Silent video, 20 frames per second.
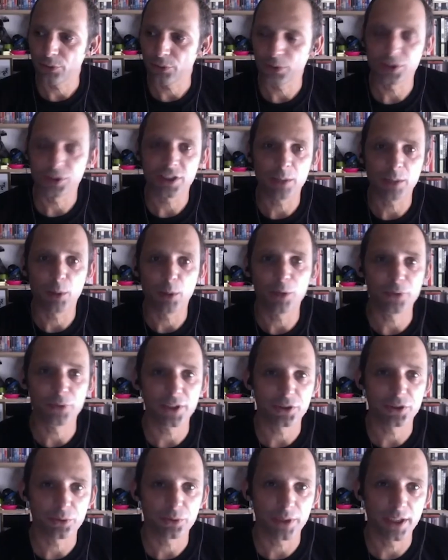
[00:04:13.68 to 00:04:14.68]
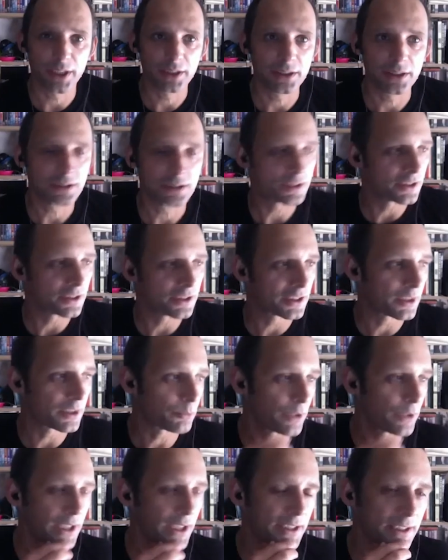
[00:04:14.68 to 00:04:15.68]
for some obvious reasons, and
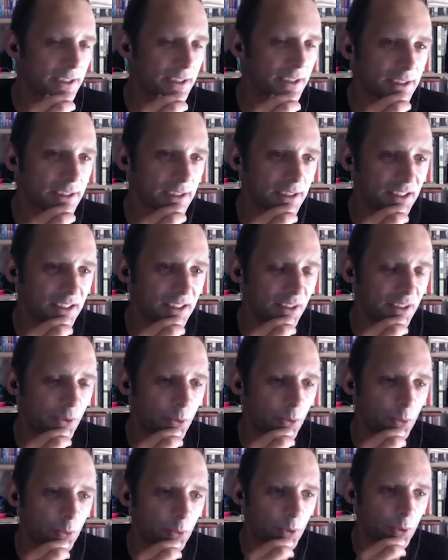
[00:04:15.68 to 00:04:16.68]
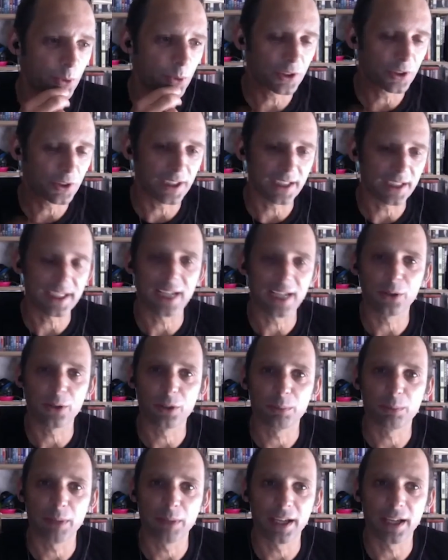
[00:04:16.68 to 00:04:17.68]
some reasons that once you dig down
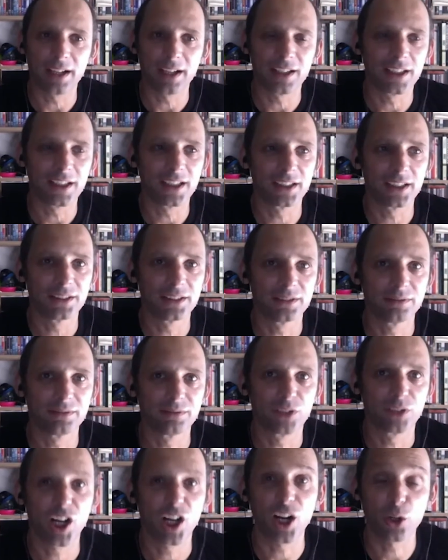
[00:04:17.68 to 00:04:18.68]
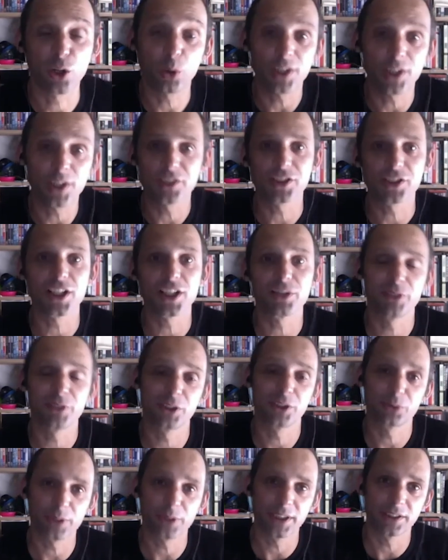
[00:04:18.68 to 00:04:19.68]
a bit are quite
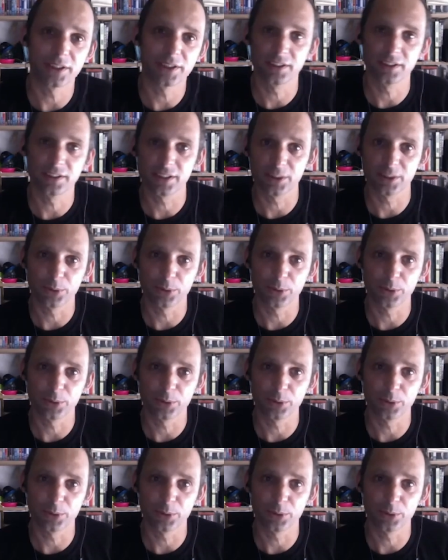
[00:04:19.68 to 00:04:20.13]
surface reasons,